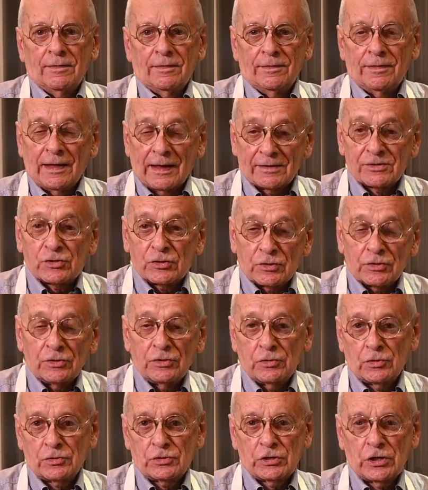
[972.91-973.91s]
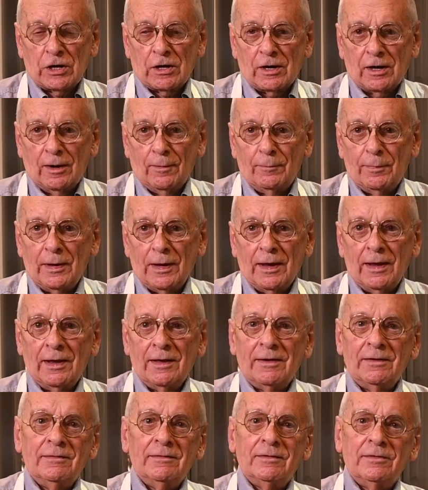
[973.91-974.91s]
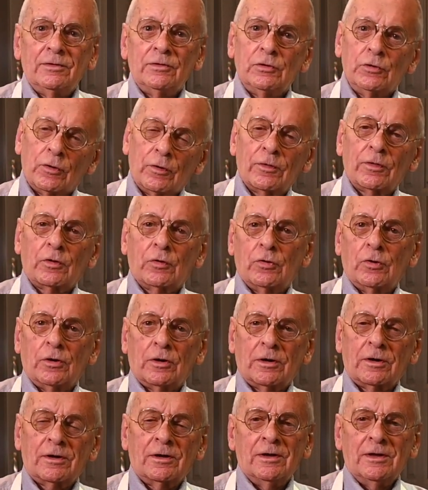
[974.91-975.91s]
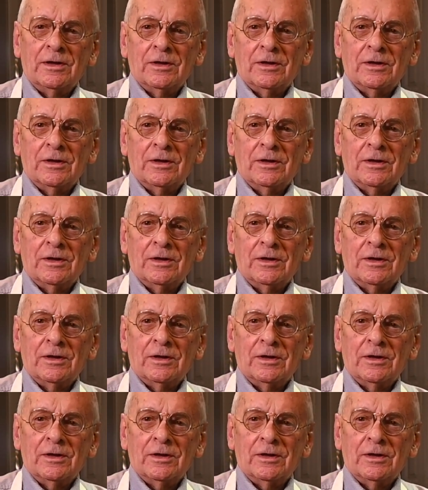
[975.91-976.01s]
That's your job, and you're the cook,